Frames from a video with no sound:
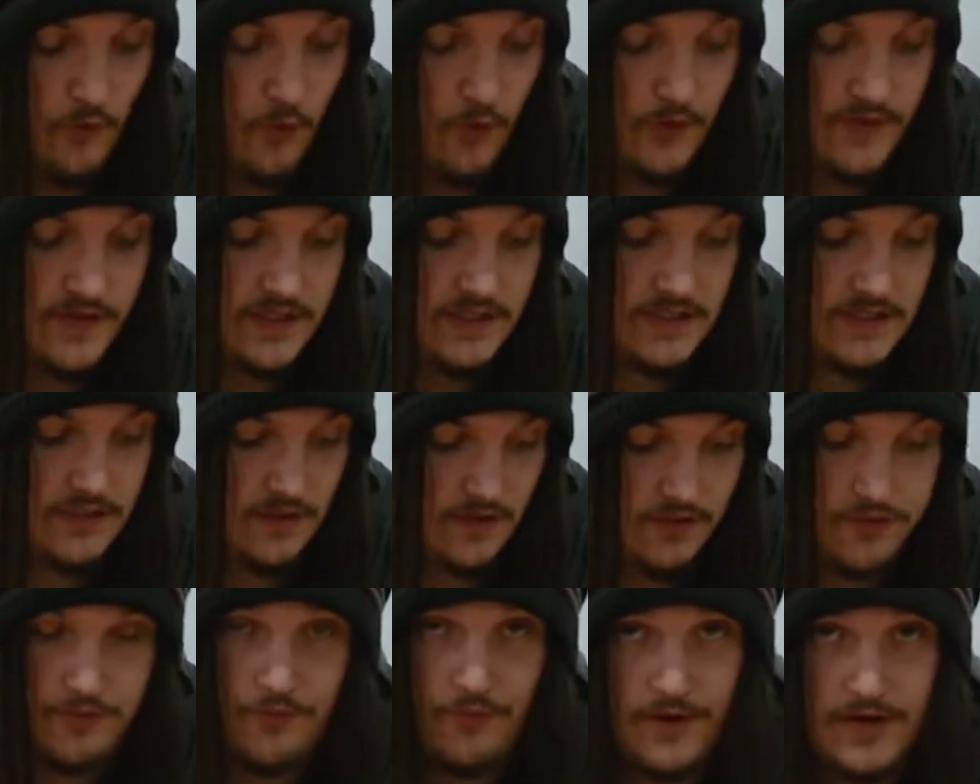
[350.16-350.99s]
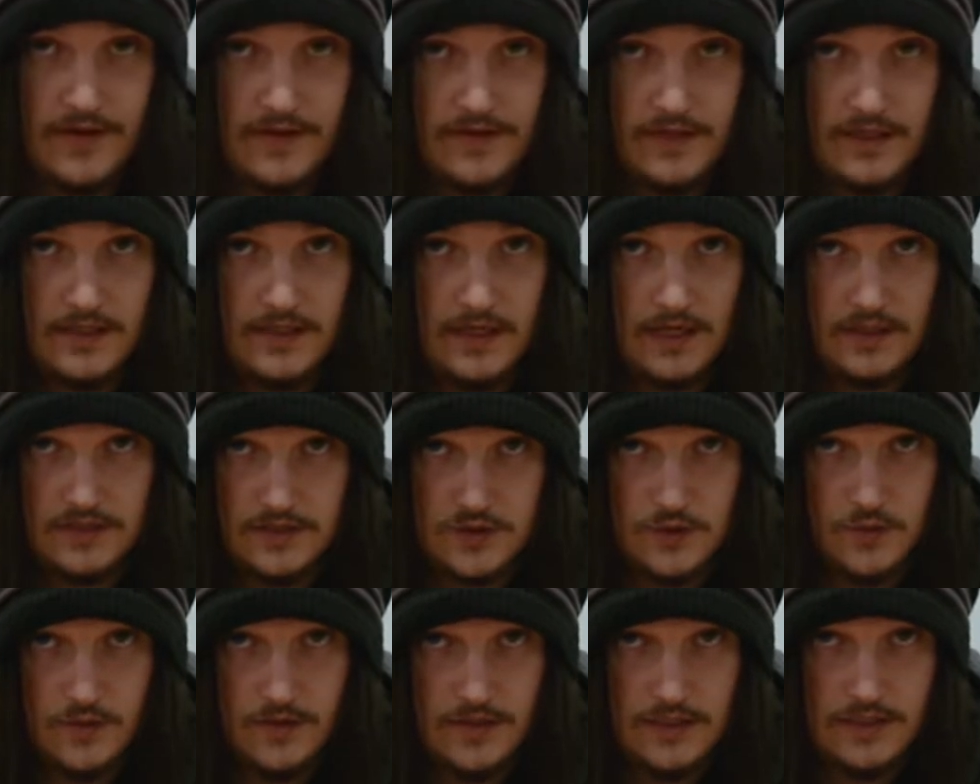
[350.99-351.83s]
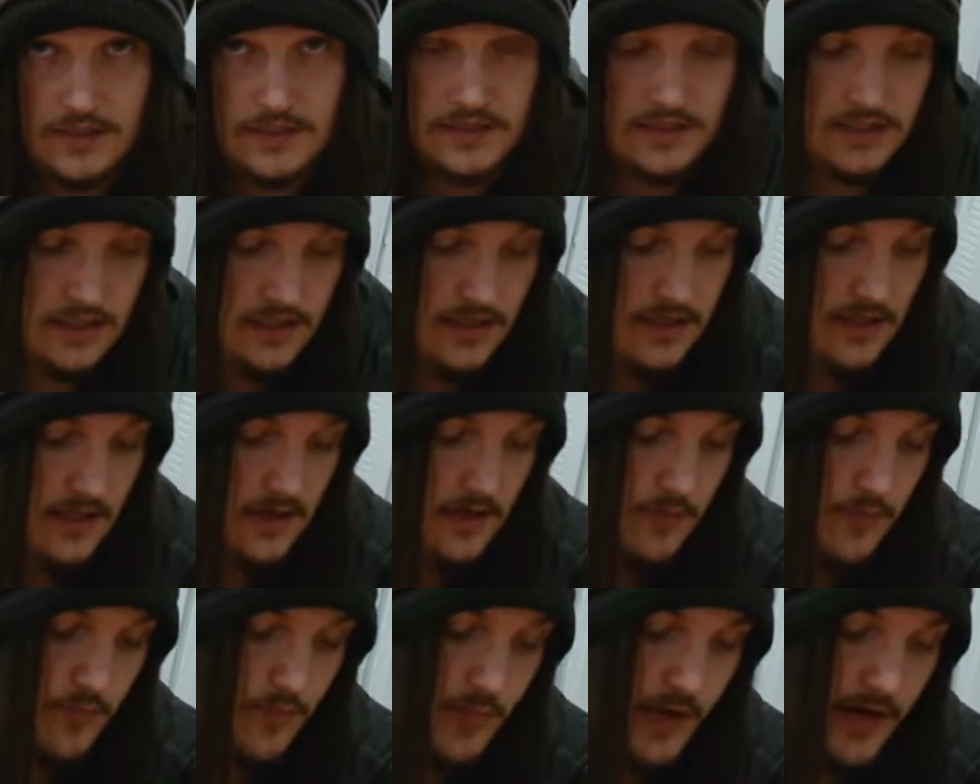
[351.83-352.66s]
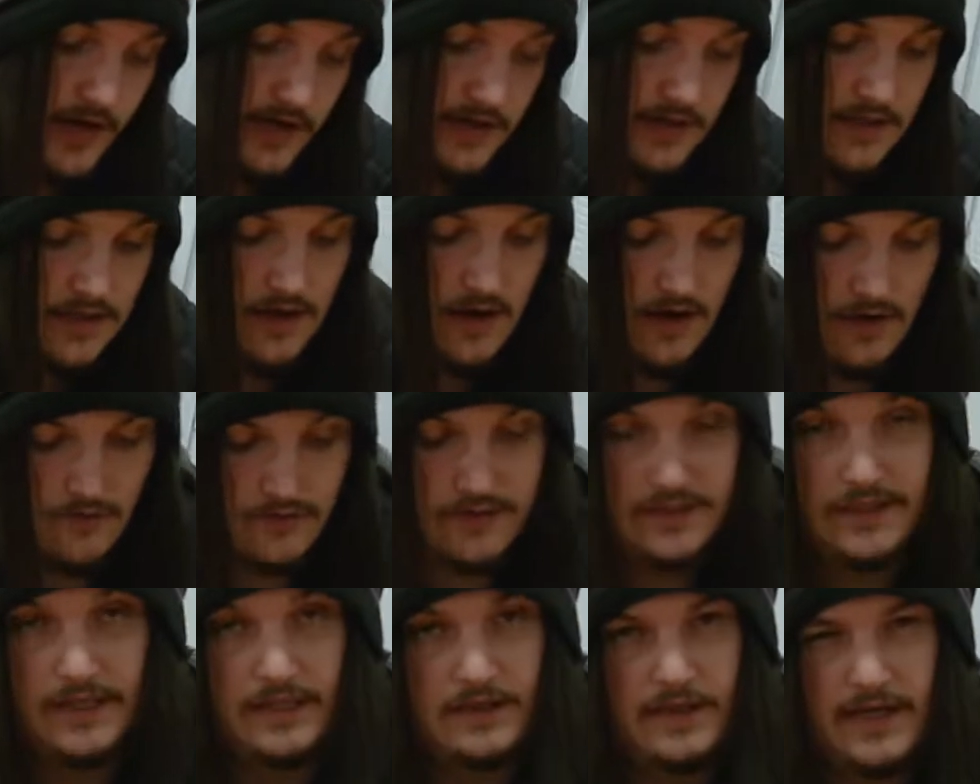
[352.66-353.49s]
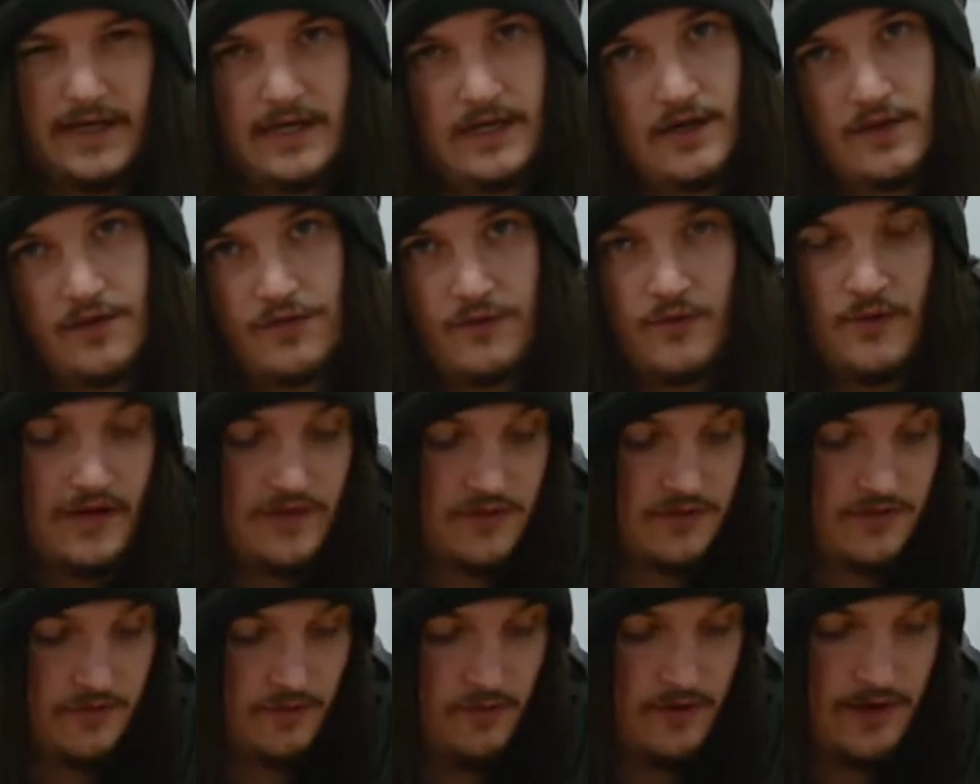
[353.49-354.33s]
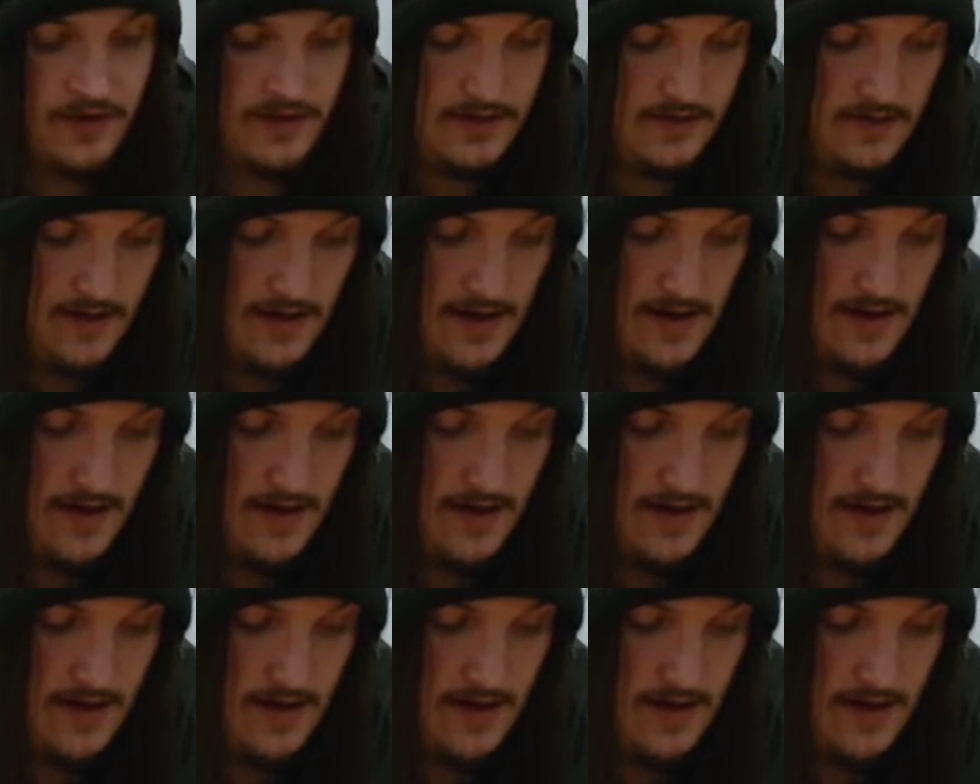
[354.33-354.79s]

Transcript: of this and 2 of this. But I really like it at 3 and 3.